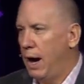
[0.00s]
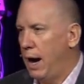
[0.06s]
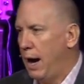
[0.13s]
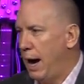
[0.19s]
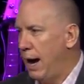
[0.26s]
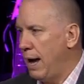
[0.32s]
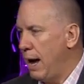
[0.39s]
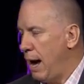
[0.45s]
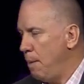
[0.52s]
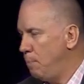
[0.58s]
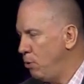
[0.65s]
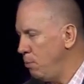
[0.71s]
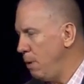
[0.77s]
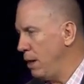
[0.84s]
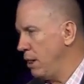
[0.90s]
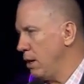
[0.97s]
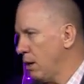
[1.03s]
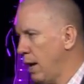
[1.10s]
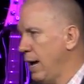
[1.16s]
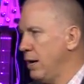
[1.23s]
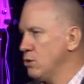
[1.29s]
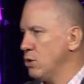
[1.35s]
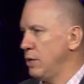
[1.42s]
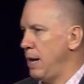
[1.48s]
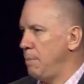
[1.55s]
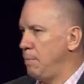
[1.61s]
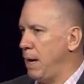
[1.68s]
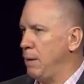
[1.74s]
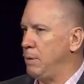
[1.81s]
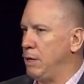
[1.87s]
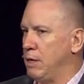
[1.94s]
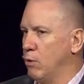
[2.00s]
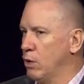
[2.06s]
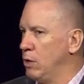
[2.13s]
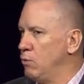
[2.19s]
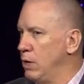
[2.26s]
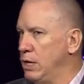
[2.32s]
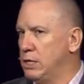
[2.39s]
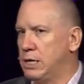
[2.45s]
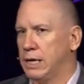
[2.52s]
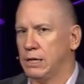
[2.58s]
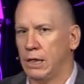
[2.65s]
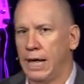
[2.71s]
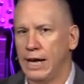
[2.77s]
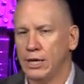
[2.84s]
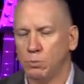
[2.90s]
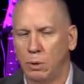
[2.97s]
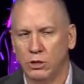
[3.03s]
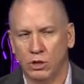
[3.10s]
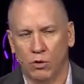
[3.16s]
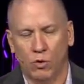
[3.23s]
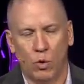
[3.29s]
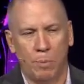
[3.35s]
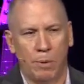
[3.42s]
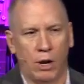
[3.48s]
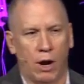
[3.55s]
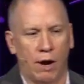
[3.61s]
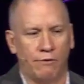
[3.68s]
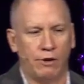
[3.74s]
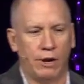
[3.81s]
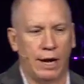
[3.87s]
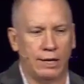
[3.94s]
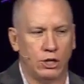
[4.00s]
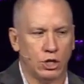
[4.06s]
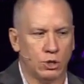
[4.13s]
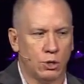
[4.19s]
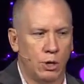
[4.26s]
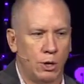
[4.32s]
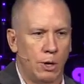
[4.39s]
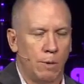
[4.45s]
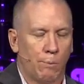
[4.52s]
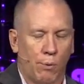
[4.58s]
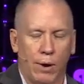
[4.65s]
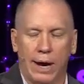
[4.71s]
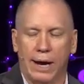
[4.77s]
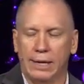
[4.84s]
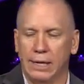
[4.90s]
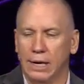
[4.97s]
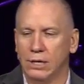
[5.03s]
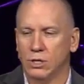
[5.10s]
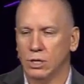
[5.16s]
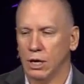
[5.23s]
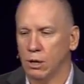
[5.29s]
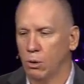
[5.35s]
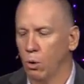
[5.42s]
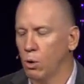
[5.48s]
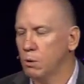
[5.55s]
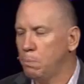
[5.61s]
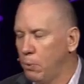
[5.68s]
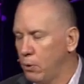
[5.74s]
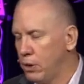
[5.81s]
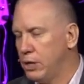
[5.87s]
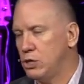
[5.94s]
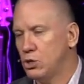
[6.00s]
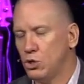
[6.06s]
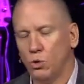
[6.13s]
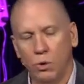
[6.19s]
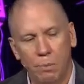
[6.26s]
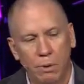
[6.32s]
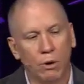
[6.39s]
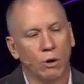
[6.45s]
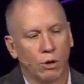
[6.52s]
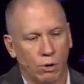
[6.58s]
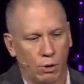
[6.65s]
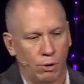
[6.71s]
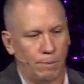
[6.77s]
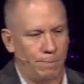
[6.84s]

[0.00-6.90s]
I, I put my little hands on that baby, and they were getting ready to take the last piece of equipment off, and I just prayed and I said, Lord, please do a miracle.